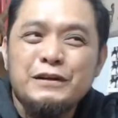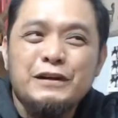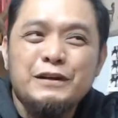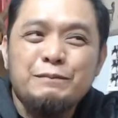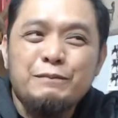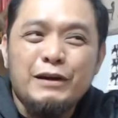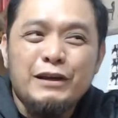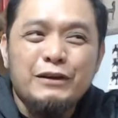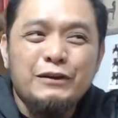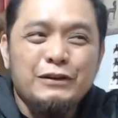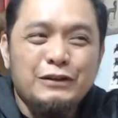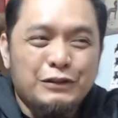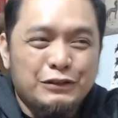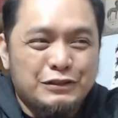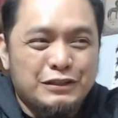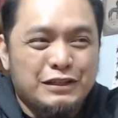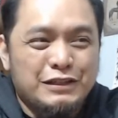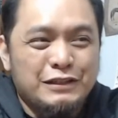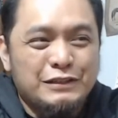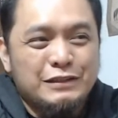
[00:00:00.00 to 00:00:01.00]
a
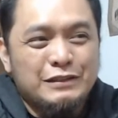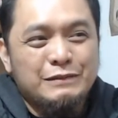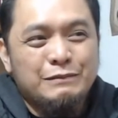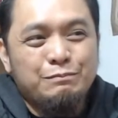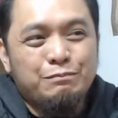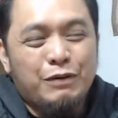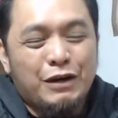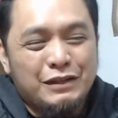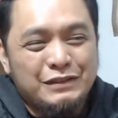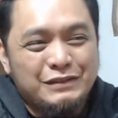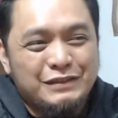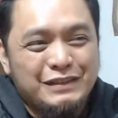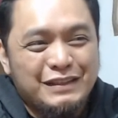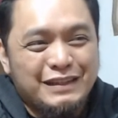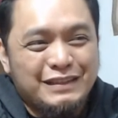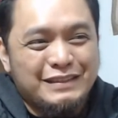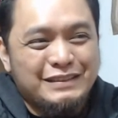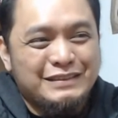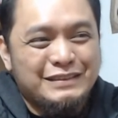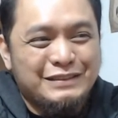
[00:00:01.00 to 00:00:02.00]
biological bond na
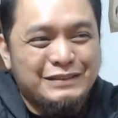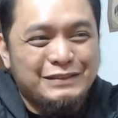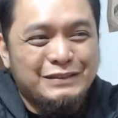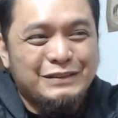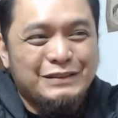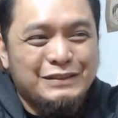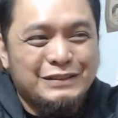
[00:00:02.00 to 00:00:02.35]
rin siguro,